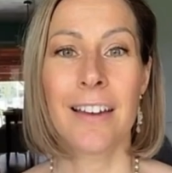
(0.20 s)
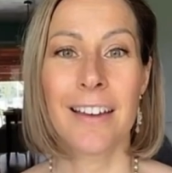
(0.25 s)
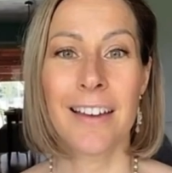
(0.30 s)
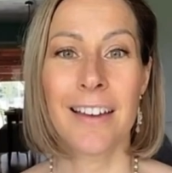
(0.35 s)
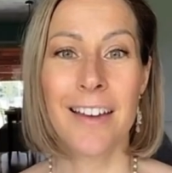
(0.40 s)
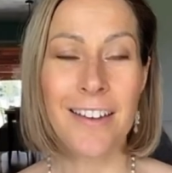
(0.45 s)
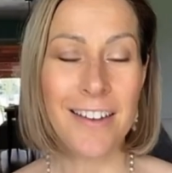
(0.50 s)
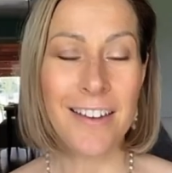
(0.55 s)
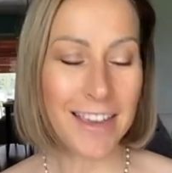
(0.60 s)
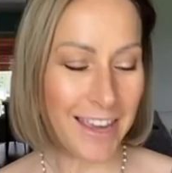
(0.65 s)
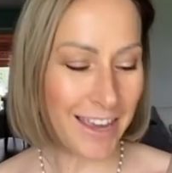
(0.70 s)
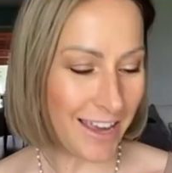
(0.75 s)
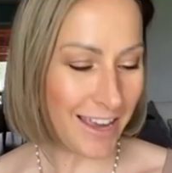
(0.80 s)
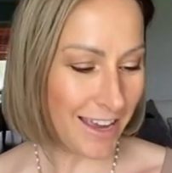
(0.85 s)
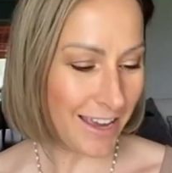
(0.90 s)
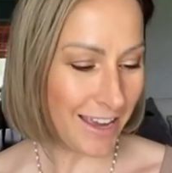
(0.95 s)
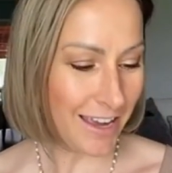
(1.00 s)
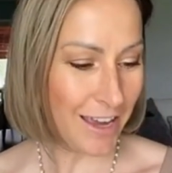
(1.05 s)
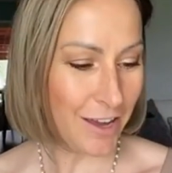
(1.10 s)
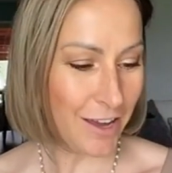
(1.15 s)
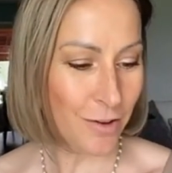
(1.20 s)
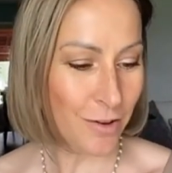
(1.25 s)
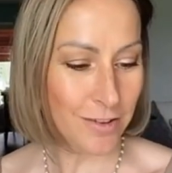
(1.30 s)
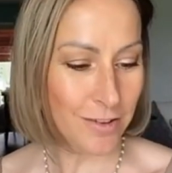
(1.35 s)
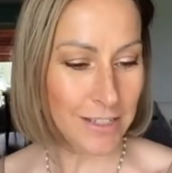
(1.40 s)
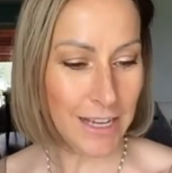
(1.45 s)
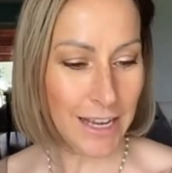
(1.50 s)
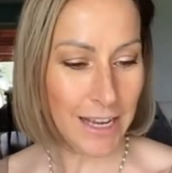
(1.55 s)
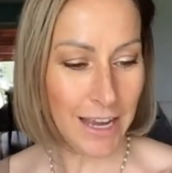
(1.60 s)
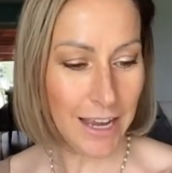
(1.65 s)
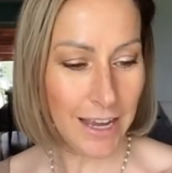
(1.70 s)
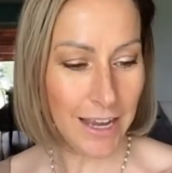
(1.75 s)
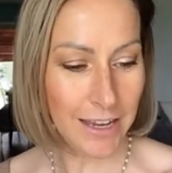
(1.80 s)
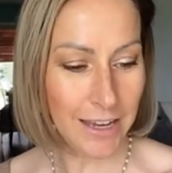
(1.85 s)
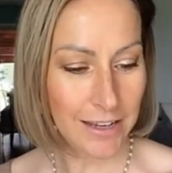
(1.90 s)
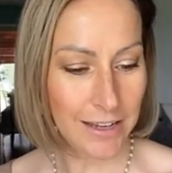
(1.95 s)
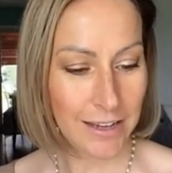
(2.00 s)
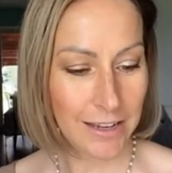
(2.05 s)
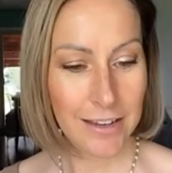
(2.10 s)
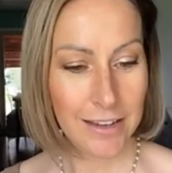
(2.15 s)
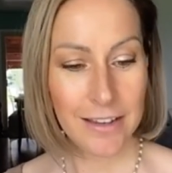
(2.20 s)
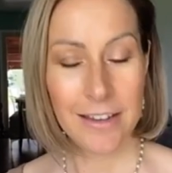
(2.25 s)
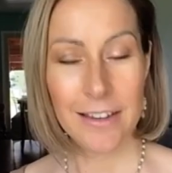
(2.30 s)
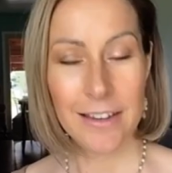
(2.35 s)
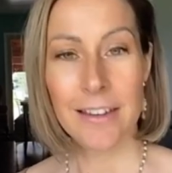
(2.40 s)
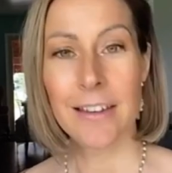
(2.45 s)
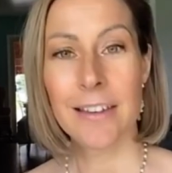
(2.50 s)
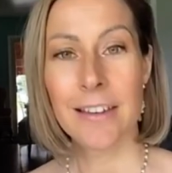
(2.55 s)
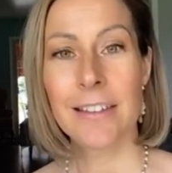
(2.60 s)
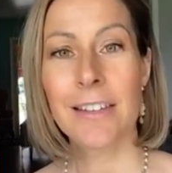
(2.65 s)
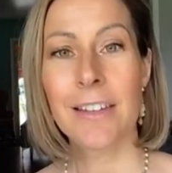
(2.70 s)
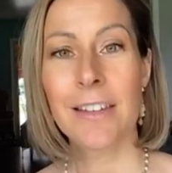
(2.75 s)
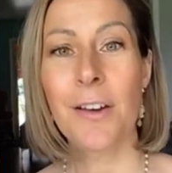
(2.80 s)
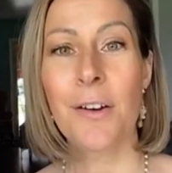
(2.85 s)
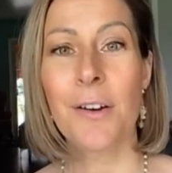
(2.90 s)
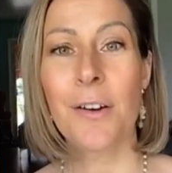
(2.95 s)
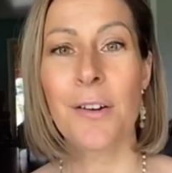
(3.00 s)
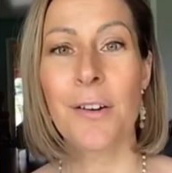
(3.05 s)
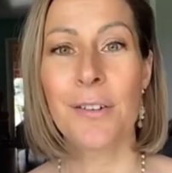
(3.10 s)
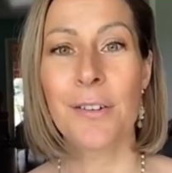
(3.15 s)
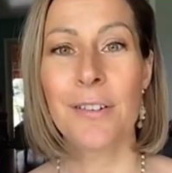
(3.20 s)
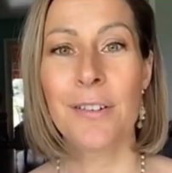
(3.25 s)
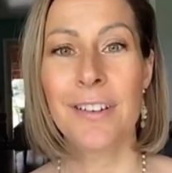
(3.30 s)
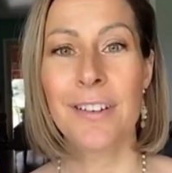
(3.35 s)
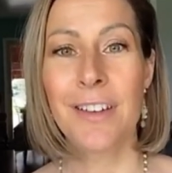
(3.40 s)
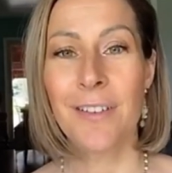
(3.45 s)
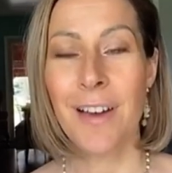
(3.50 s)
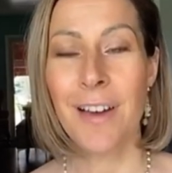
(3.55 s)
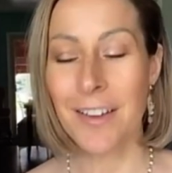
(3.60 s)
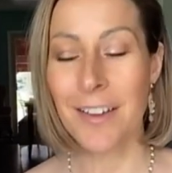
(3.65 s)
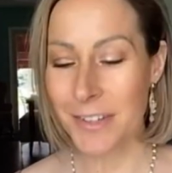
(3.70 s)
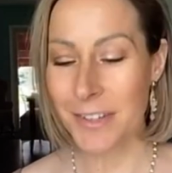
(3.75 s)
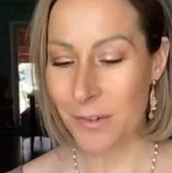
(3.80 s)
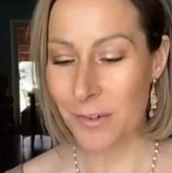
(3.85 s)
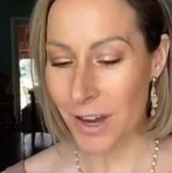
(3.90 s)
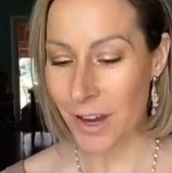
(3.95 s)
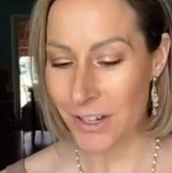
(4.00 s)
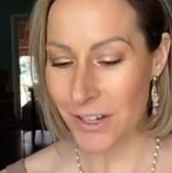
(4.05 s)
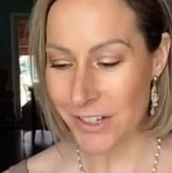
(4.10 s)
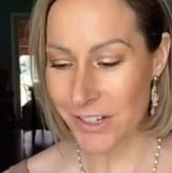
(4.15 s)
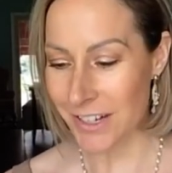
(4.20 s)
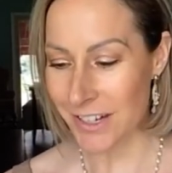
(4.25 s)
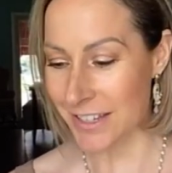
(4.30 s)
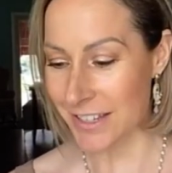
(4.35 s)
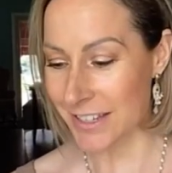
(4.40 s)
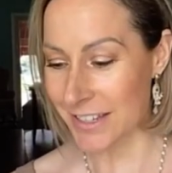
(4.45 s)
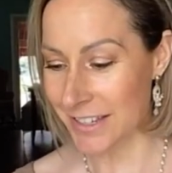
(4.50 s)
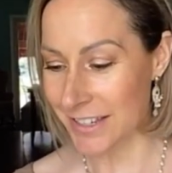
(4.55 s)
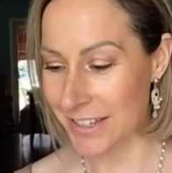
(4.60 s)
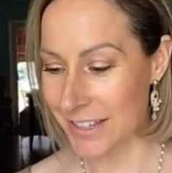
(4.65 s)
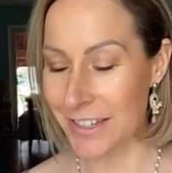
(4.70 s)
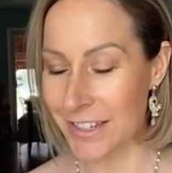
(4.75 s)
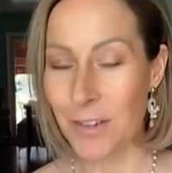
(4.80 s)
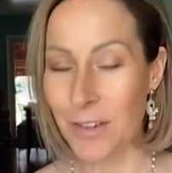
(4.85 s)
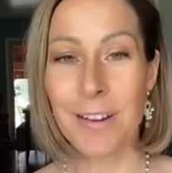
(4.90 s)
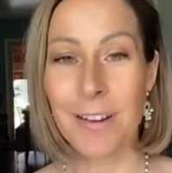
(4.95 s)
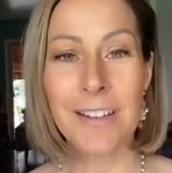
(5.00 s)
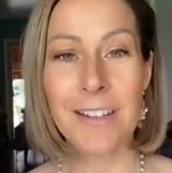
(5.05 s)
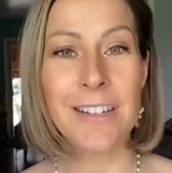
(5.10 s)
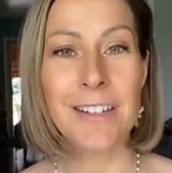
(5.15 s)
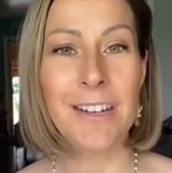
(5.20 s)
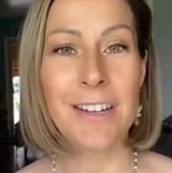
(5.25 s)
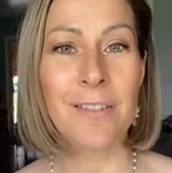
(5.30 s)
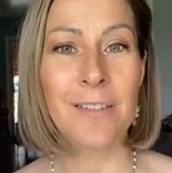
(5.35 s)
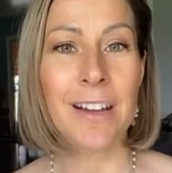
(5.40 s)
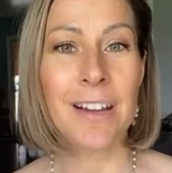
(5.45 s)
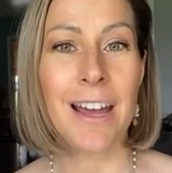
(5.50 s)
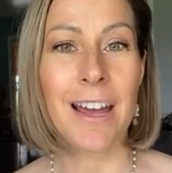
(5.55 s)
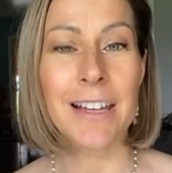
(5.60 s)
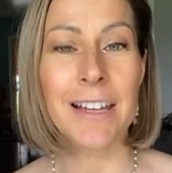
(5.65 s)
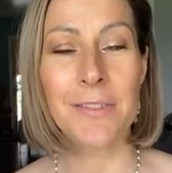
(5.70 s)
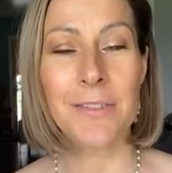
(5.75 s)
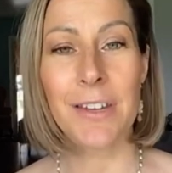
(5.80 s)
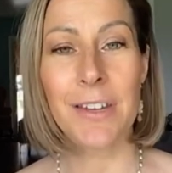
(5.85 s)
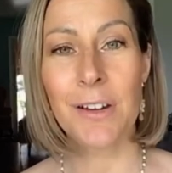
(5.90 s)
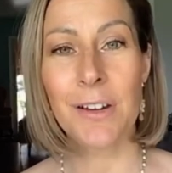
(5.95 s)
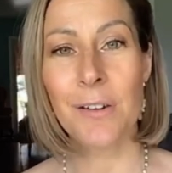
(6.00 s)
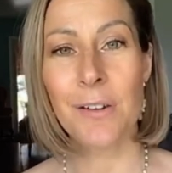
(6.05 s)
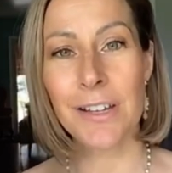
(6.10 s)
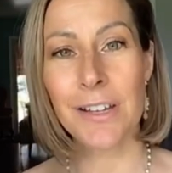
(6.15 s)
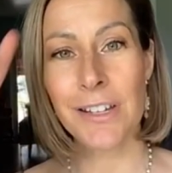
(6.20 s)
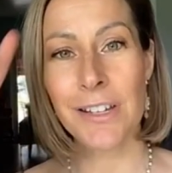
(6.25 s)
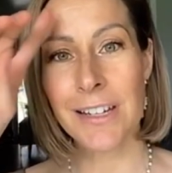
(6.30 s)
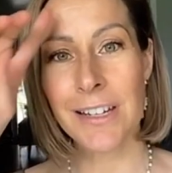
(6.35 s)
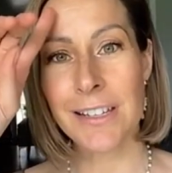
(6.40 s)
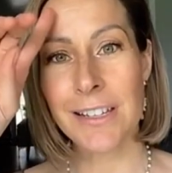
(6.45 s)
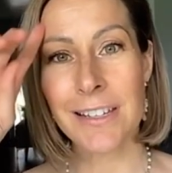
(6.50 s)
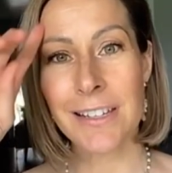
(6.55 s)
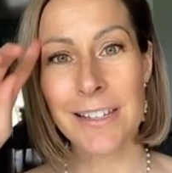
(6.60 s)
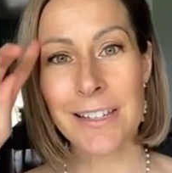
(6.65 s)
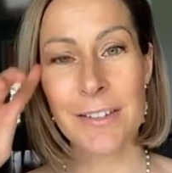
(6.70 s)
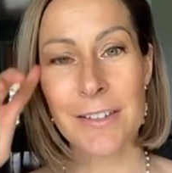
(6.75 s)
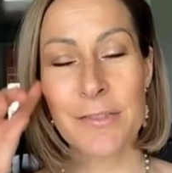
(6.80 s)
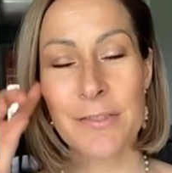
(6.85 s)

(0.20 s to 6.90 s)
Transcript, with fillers: Okay. Hey, Jose. So you have some questions. You want to you want to ask me your questions?